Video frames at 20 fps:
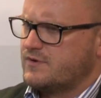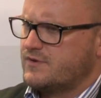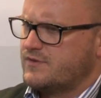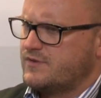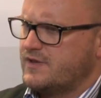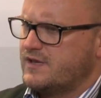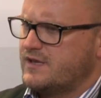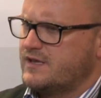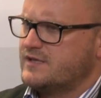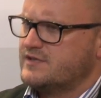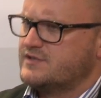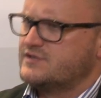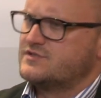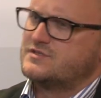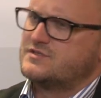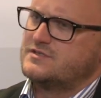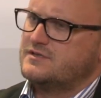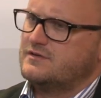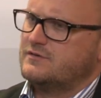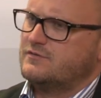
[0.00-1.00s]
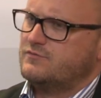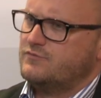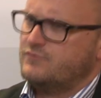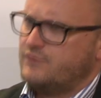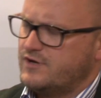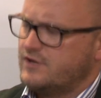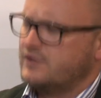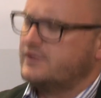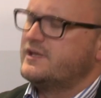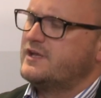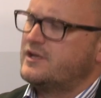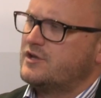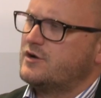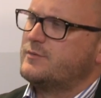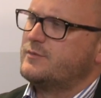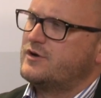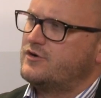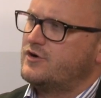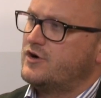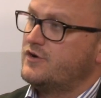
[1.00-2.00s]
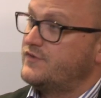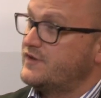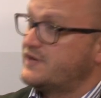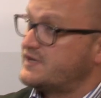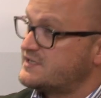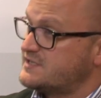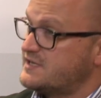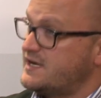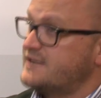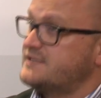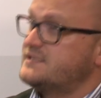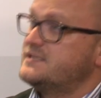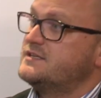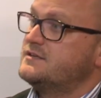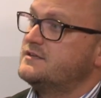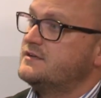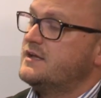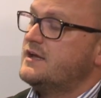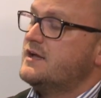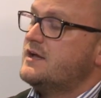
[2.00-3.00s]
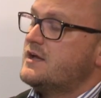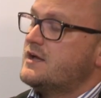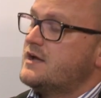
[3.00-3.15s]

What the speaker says: there is real economic growth, exciting